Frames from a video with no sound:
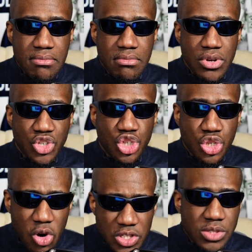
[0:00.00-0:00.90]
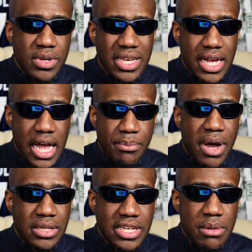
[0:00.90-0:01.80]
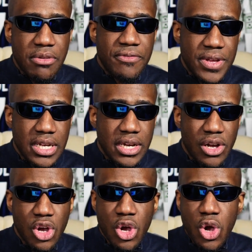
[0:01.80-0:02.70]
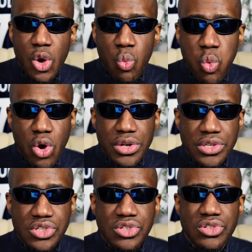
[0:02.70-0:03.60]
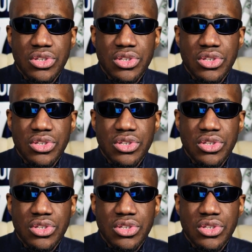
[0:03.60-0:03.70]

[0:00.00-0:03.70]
shocked me about Camavinga was